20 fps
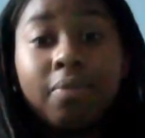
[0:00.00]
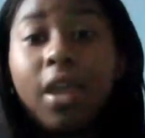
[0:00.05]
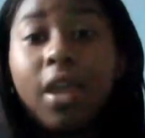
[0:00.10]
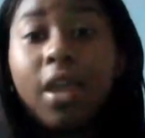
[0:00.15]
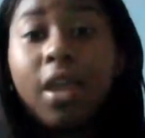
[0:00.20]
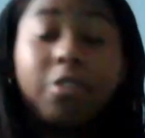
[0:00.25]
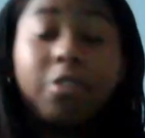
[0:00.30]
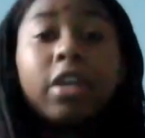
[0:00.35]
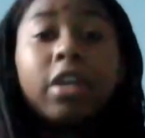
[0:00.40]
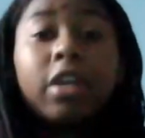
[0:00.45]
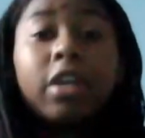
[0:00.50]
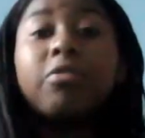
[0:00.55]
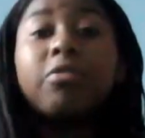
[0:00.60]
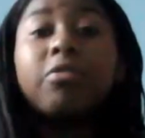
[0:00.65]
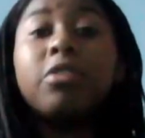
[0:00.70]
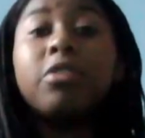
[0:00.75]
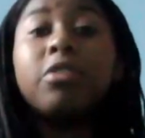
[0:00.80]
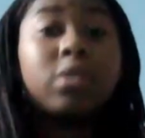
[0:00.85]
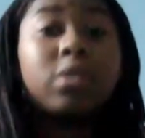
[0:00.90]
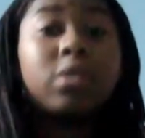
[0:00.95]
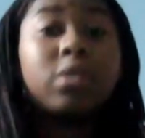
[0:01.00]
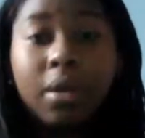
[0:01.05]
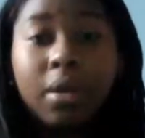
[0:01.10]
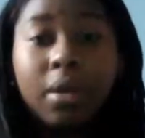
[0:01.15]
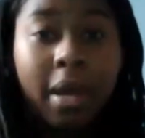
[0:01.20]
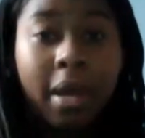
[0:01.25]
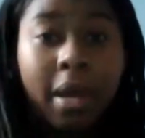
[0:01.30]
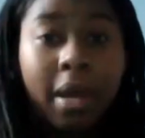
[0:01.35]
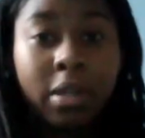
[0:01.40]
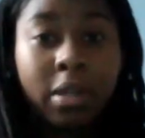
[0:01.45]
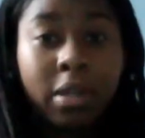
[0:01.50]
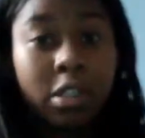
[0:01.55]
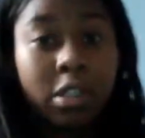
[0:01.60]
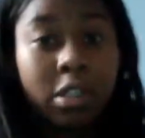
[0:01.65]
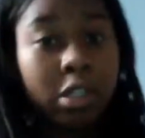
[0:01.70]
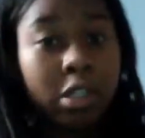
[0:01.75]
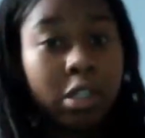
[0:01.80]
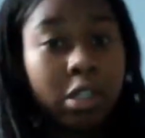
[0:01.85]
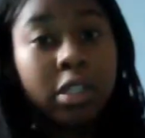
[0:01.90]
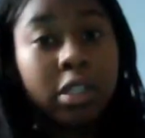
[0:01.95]
If you're confused about a
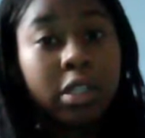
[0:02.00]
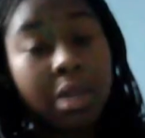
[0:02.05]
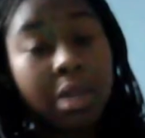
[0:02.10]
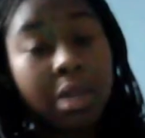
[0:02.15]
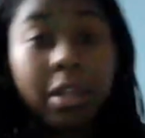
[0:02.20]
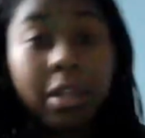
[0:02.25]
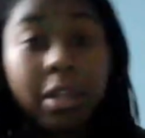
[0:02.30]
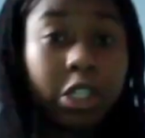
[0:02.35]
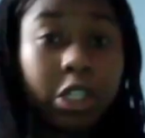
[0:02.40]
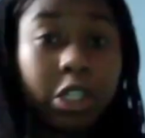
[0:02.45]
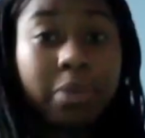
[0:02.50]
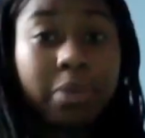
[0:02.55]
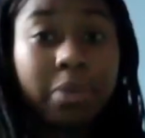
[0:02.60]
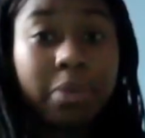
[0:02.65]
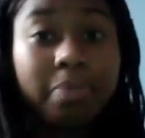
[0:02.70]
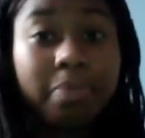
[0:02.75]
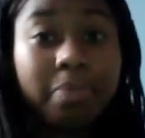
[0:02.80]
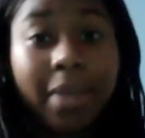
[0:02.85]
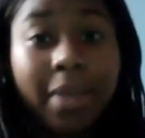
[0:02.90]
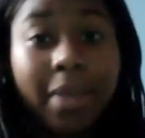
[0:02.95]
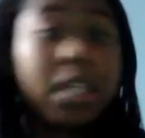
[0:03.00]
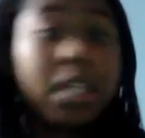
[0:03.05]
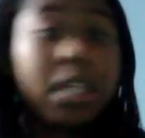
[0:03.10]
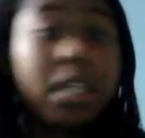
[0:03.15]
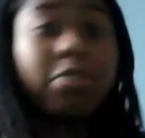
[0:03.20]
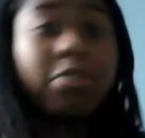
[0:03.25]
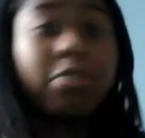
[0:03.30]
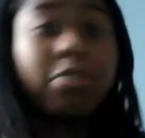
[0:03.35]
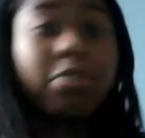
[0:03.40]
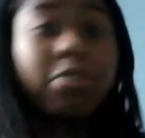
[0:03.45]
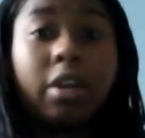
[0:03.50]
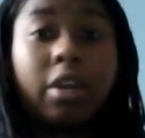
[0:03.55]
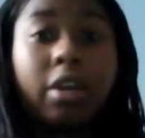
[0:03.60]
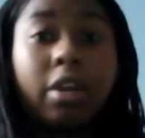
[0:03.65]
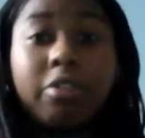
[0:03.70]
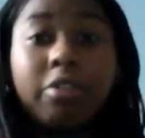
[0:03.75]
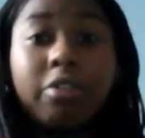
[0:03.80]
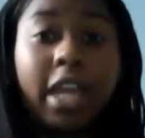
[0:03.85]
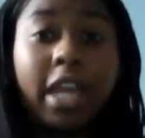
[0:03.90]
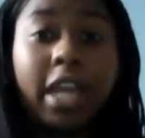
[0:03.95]
certain stipulation, ask for
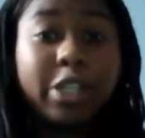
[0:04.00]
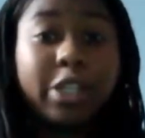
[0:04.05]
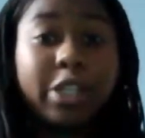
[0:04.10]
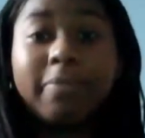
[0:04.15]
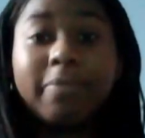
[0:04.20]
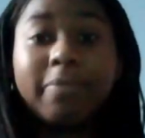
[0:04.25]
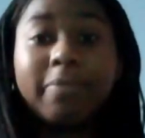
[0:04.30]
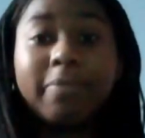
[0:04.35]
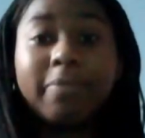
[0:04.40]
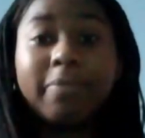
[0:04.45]
clarification.